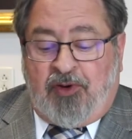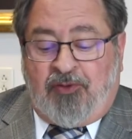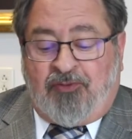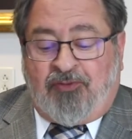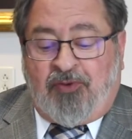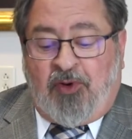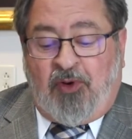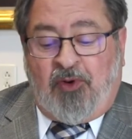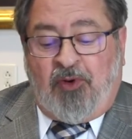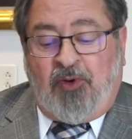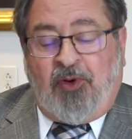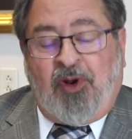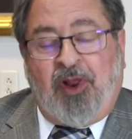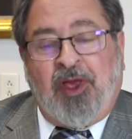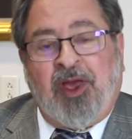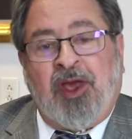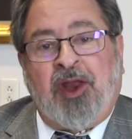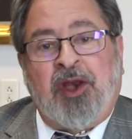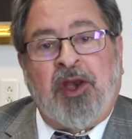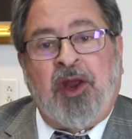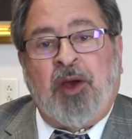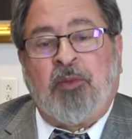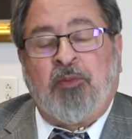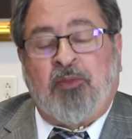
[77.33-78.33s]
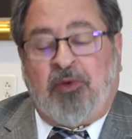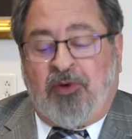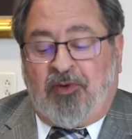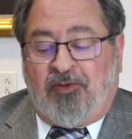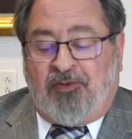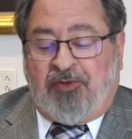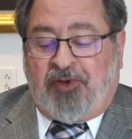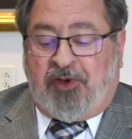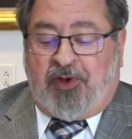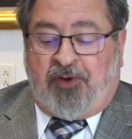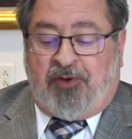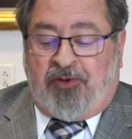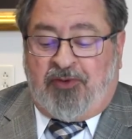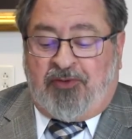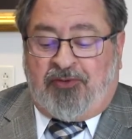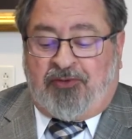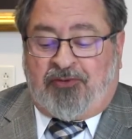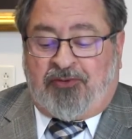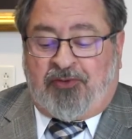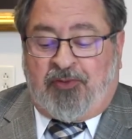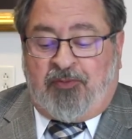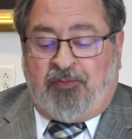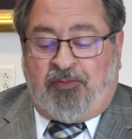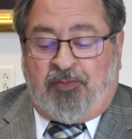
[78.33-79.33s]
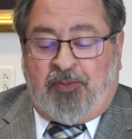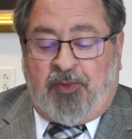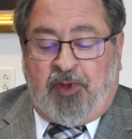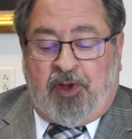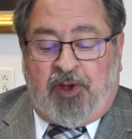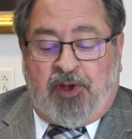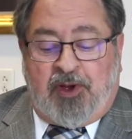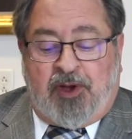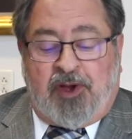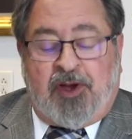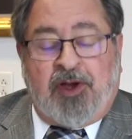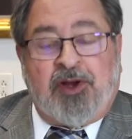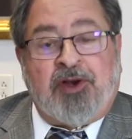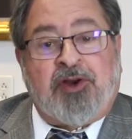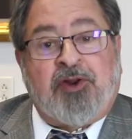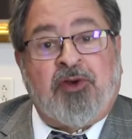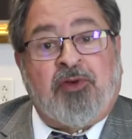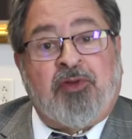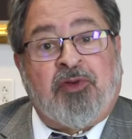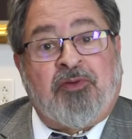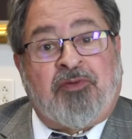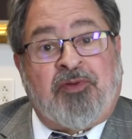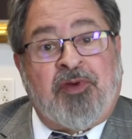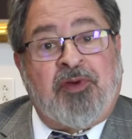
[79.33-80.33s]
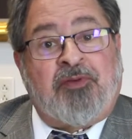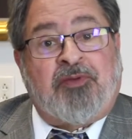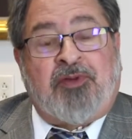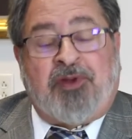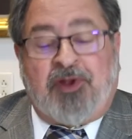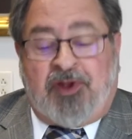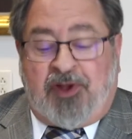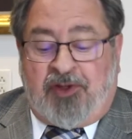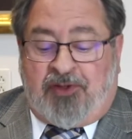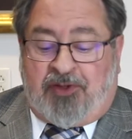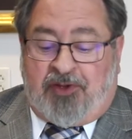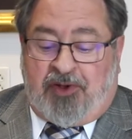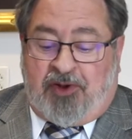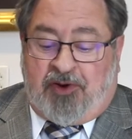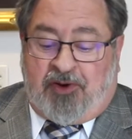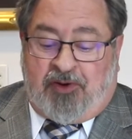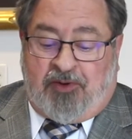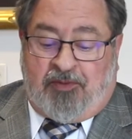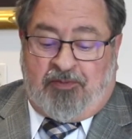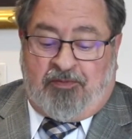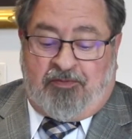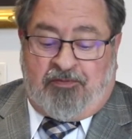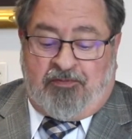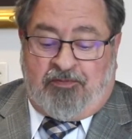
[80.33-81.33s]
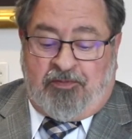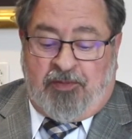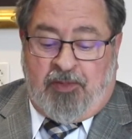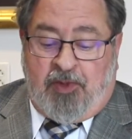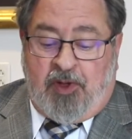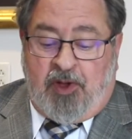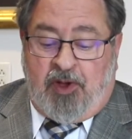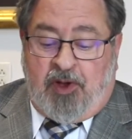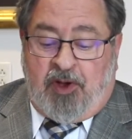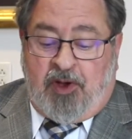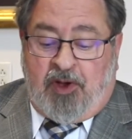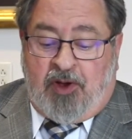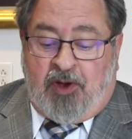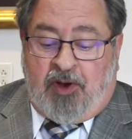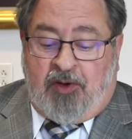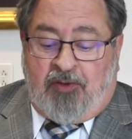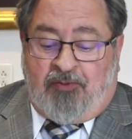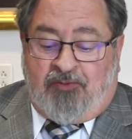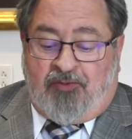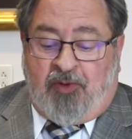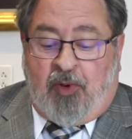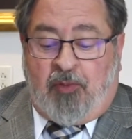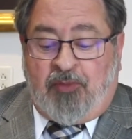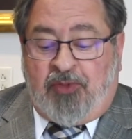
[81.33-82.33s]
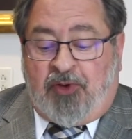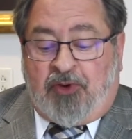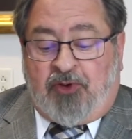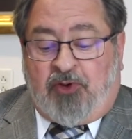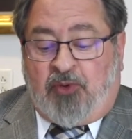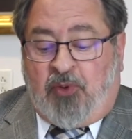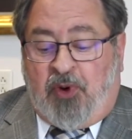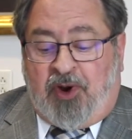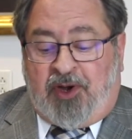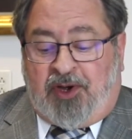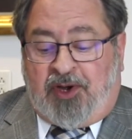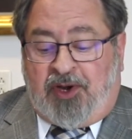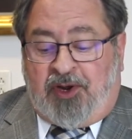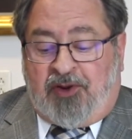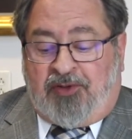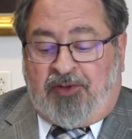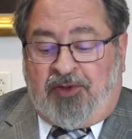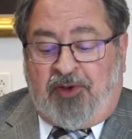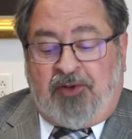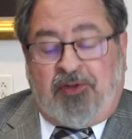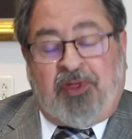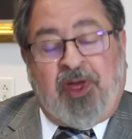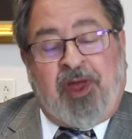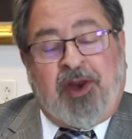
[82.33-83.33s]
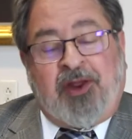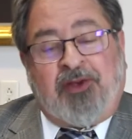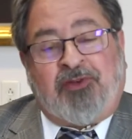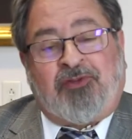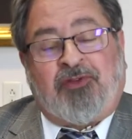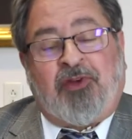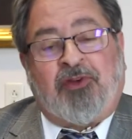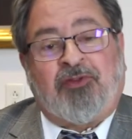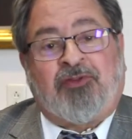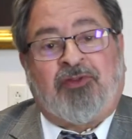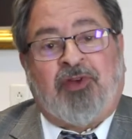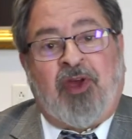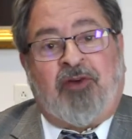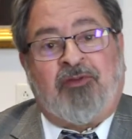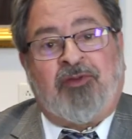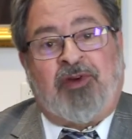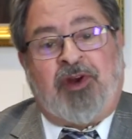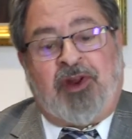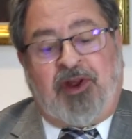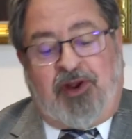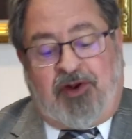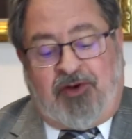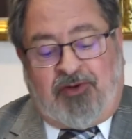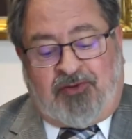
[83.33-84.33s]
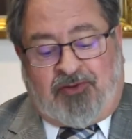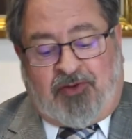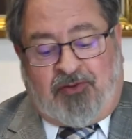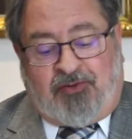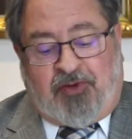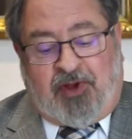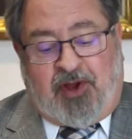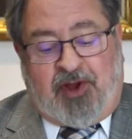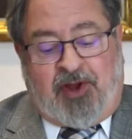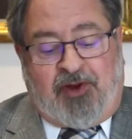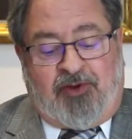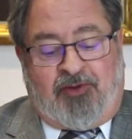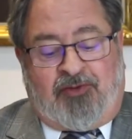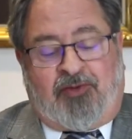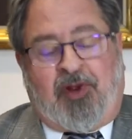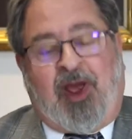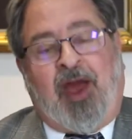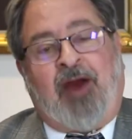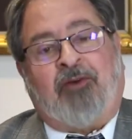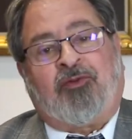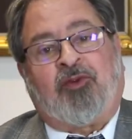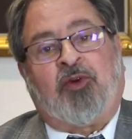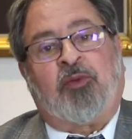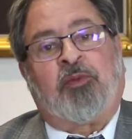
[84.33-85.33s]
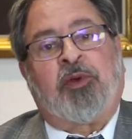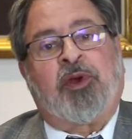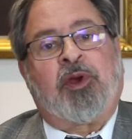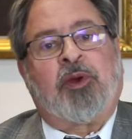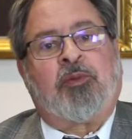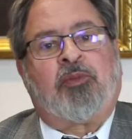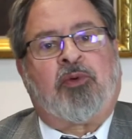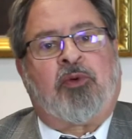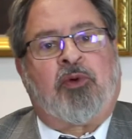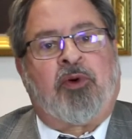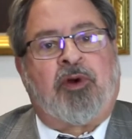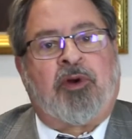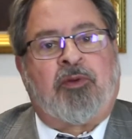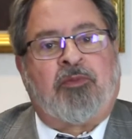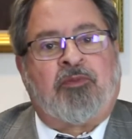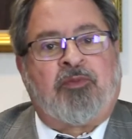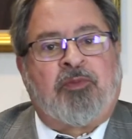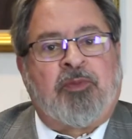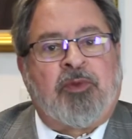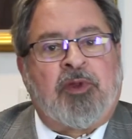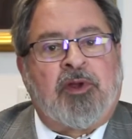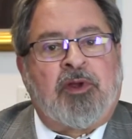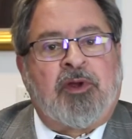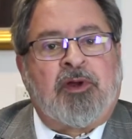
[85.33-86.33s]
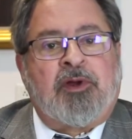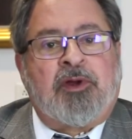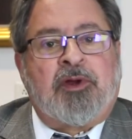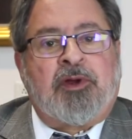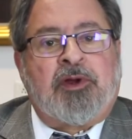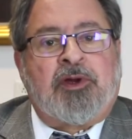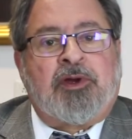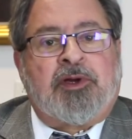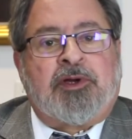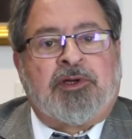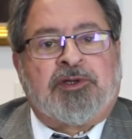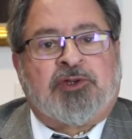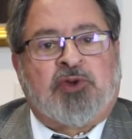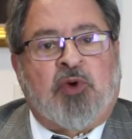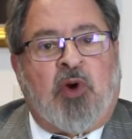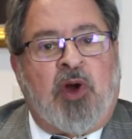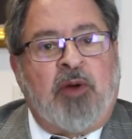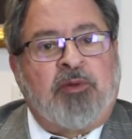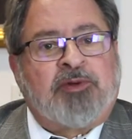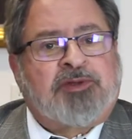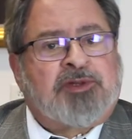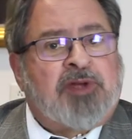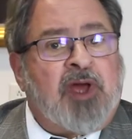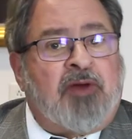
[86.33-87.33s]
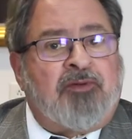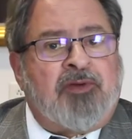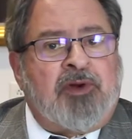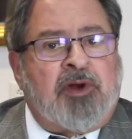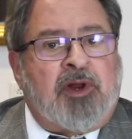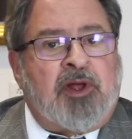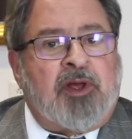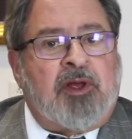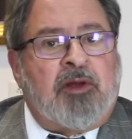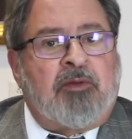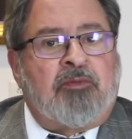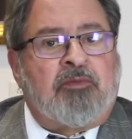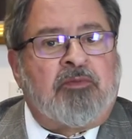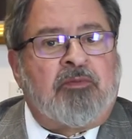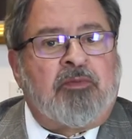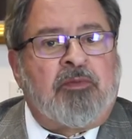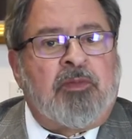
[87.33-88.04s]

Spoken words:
for only a number of years, until the 50th year, from their 20th year, that is 70 years of age after being born. So I'm 70,